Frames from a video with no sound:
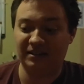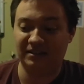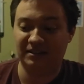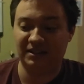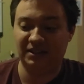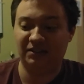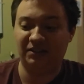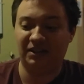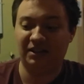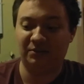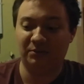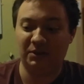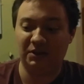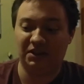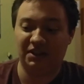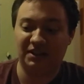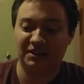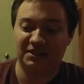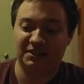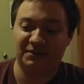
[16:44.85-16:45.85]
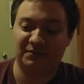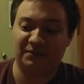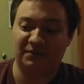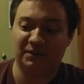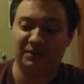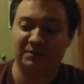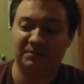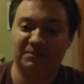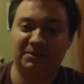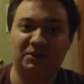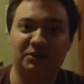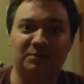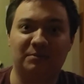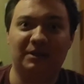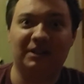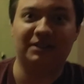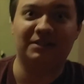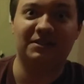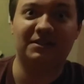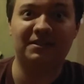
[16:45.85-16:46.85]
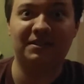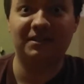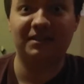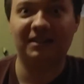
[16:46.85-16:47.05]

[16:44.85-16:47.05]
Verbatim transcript: dealing with this for two months.